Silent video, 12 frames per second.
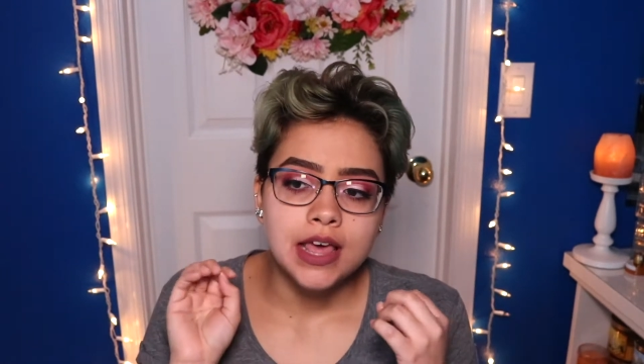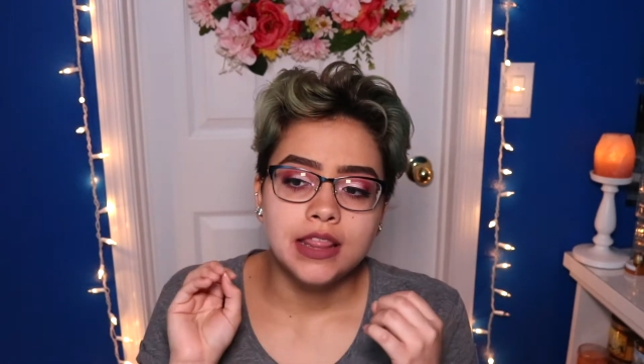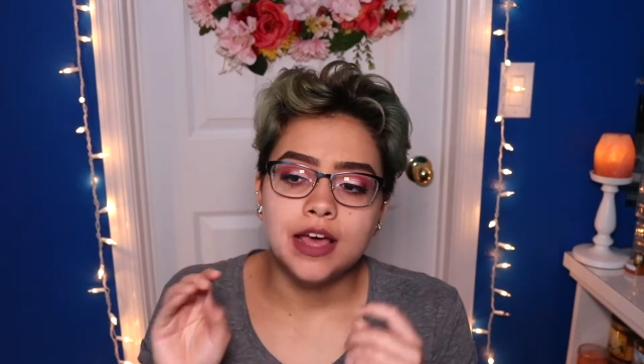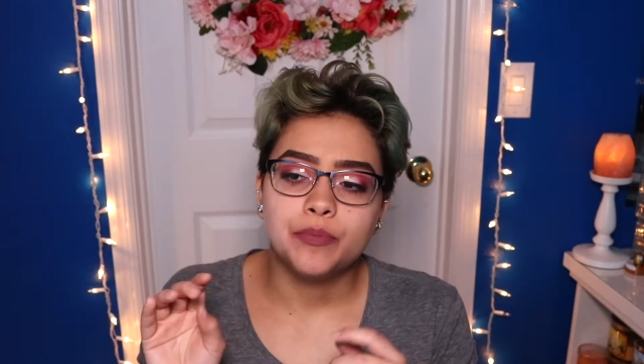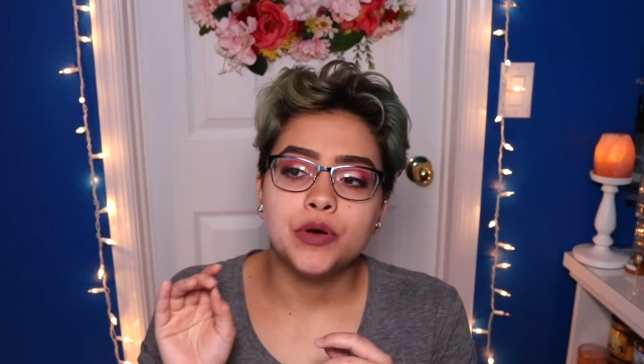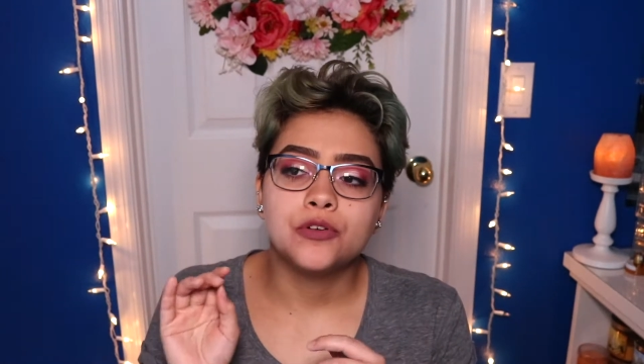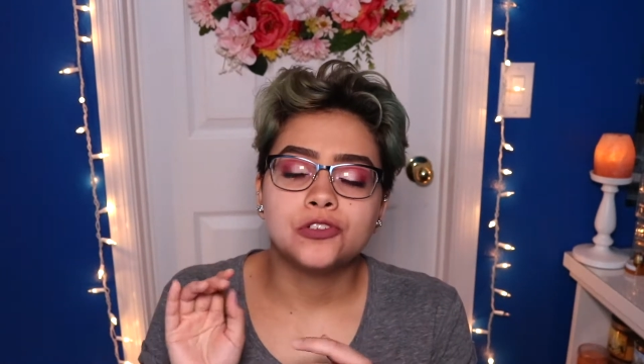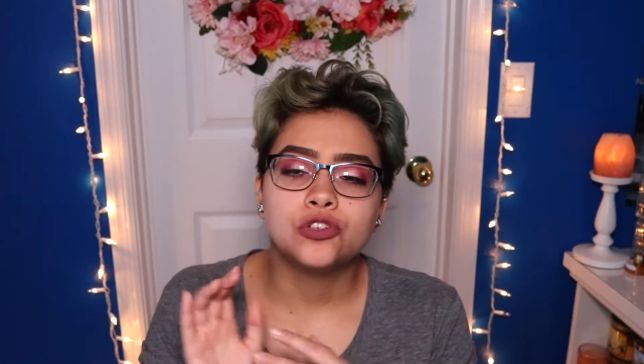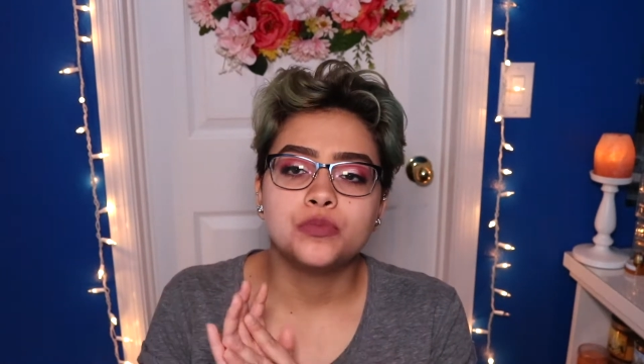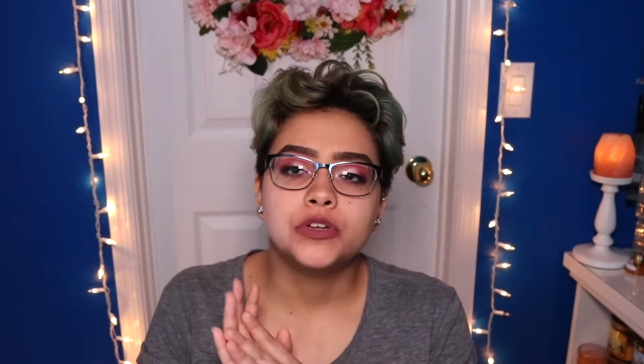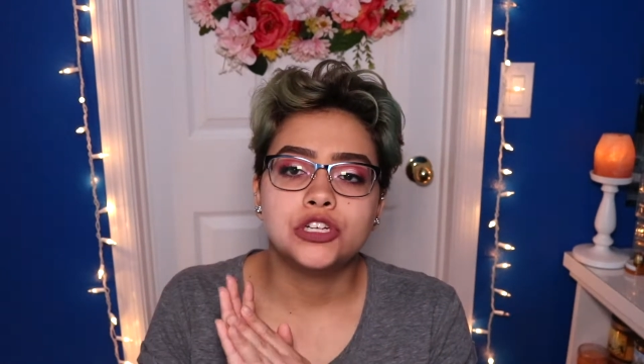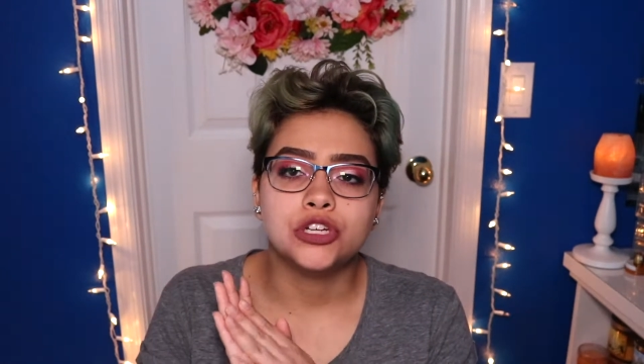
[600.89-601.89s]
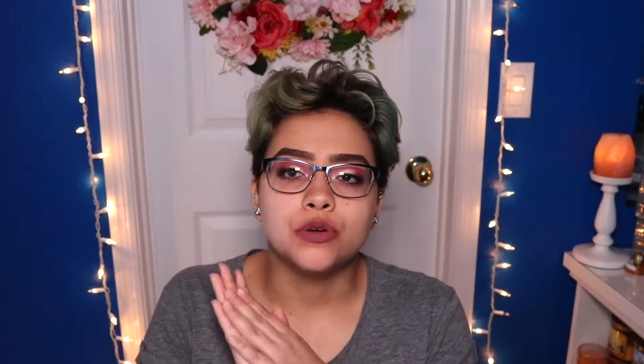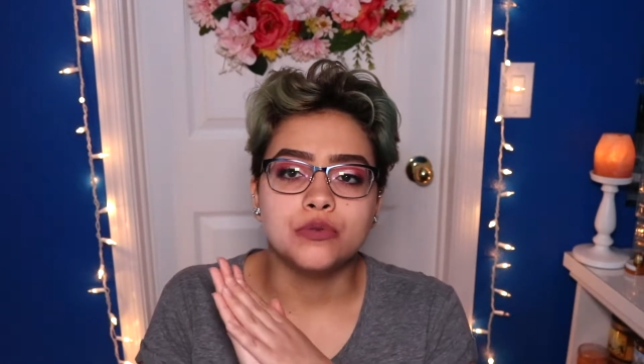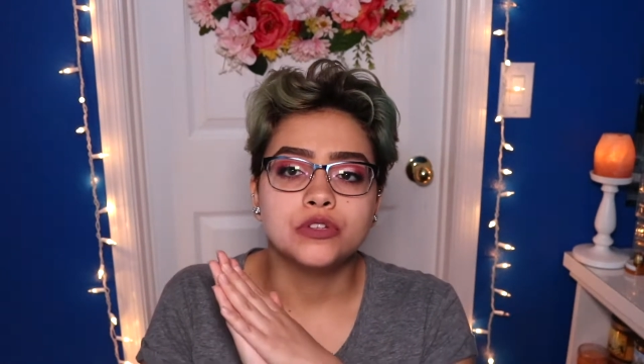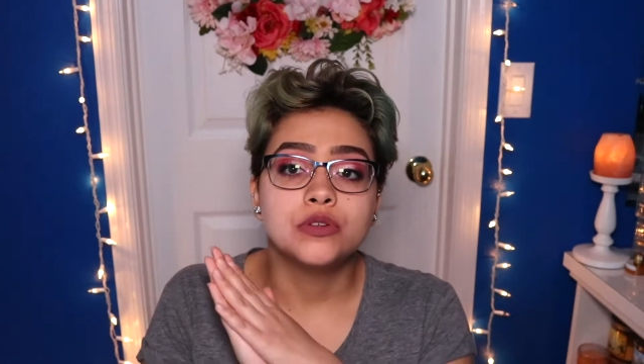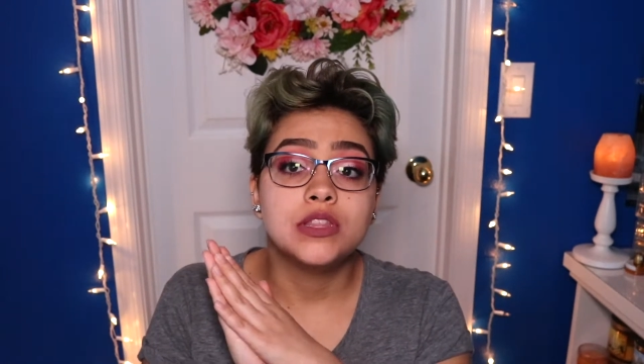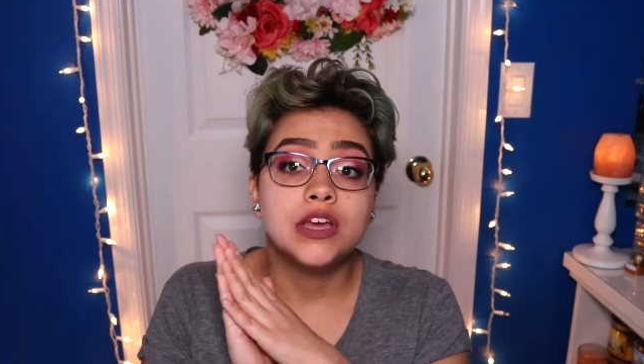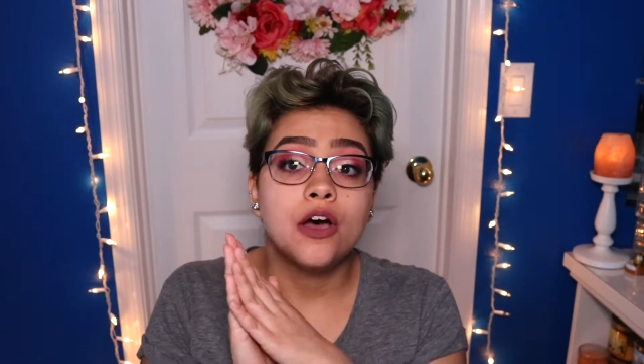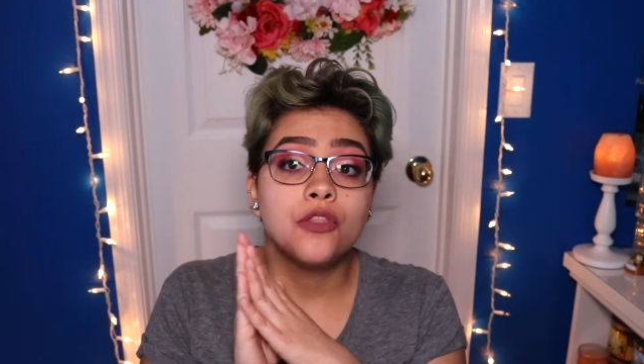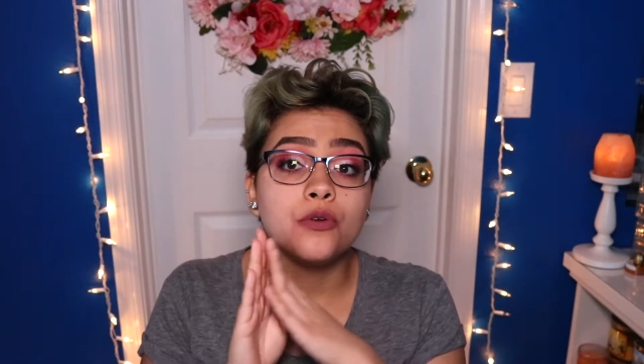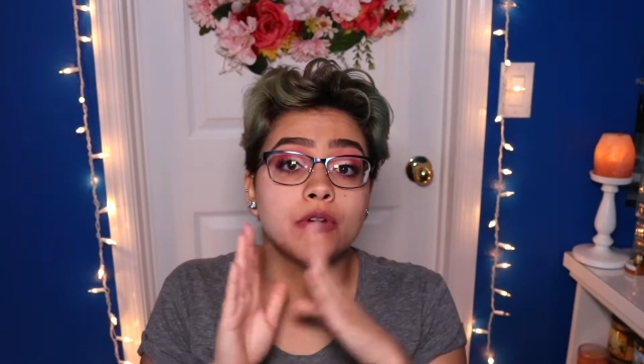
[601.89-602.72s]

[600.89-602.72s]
that post will be shown to the other